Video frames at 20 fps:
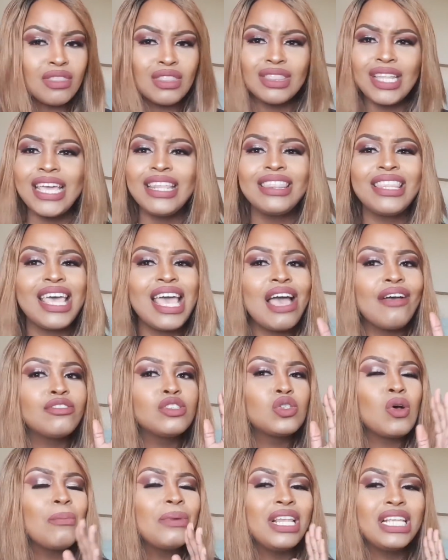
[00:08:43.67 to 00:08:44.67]
and they have
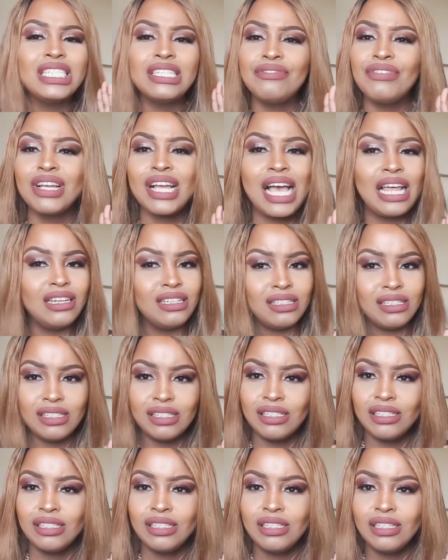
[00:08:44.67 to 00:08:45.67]
so many different
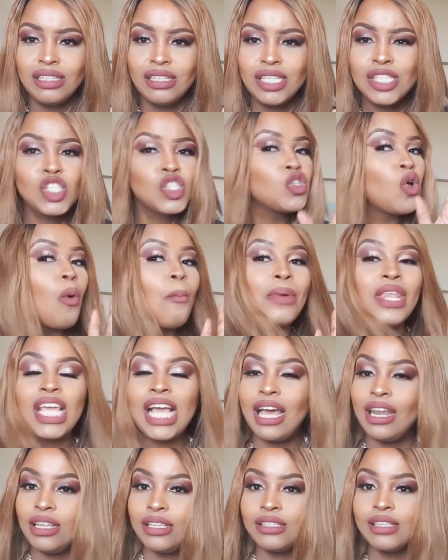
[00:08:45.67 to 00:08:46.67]
colors. So many
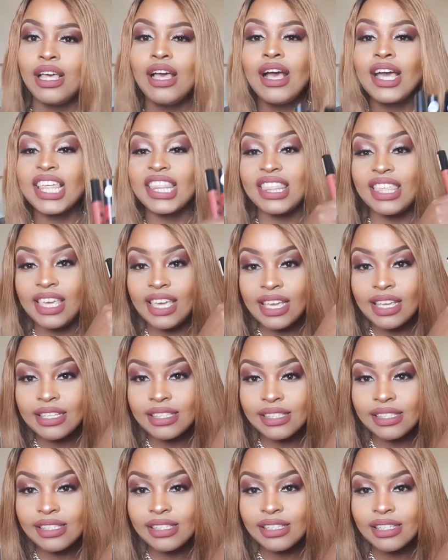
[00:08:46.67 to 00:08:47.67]
colors.
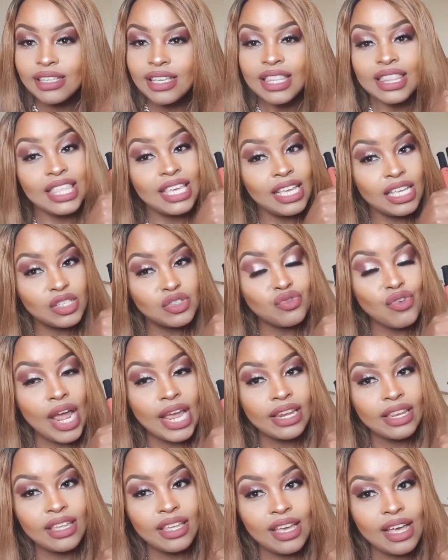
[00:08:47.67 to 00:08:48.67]
These
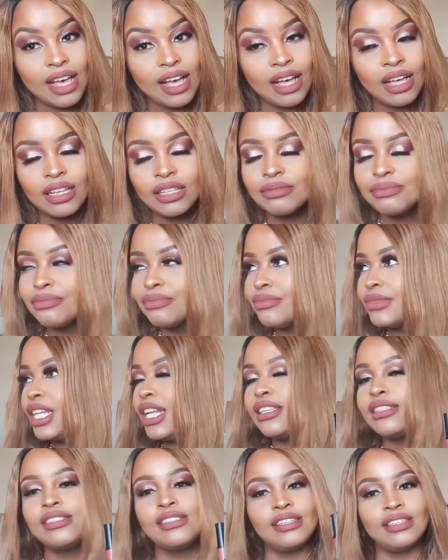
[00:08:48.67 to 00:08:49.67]
right here,
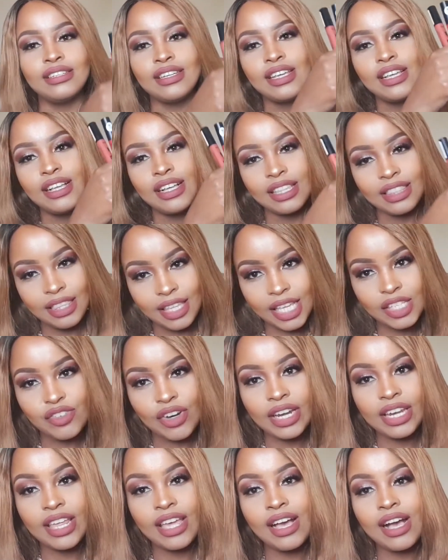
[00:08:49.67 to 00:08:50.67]
listen. These
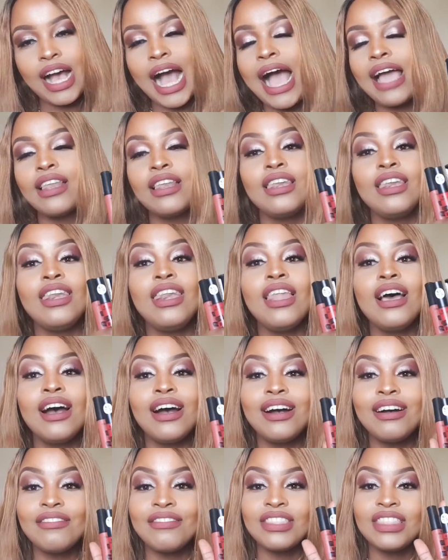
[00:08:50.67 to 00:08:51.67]
right here, I
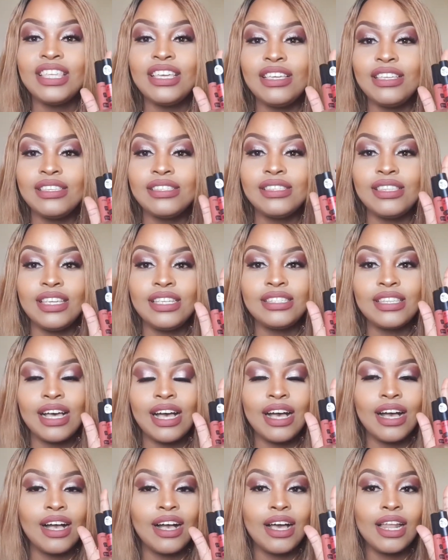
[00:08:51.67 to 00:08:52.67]
love these
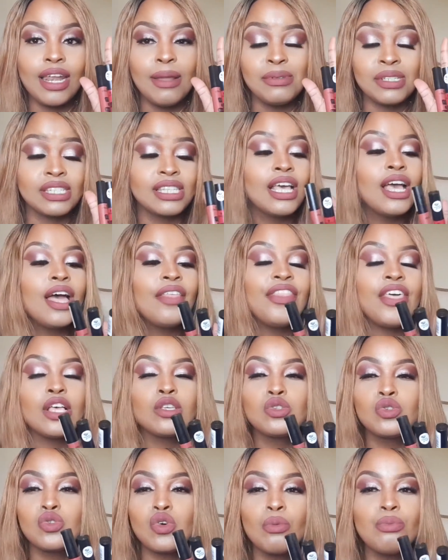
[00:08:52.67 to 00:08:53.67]
lipsticks. They are
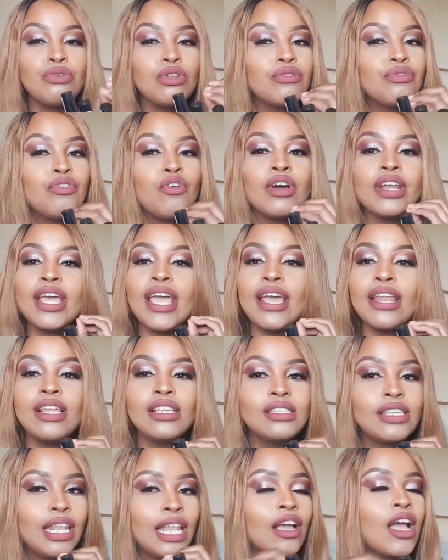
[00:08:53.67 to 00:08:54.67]
so beautiful on any,
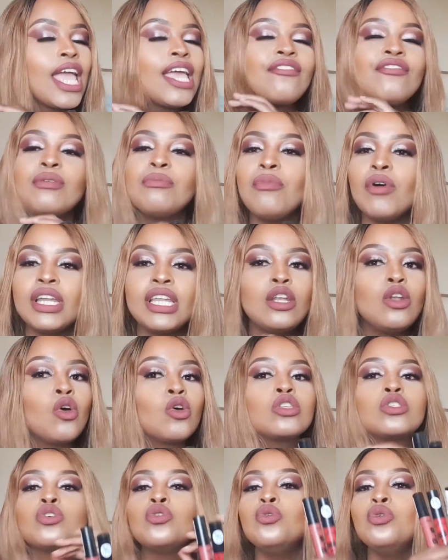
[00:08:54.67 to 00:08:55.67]
like everybody
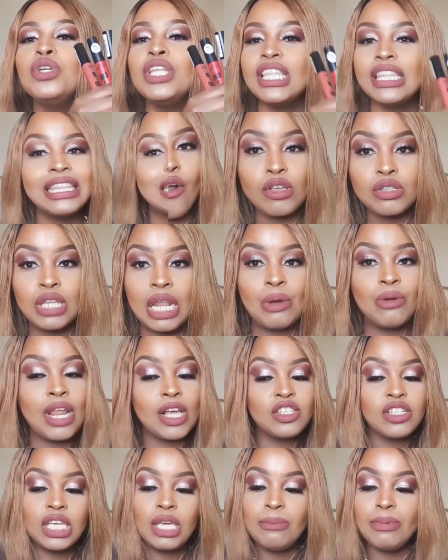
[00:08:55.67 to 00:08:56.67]
looks glossy. Like I
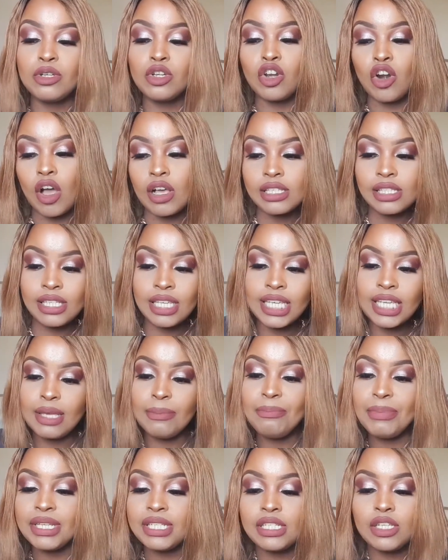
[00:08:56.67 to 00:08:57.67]
like to keep it glossy,
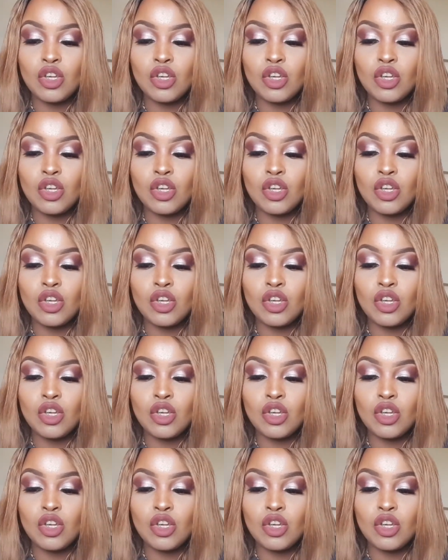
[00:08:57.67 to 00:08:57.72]
keep it,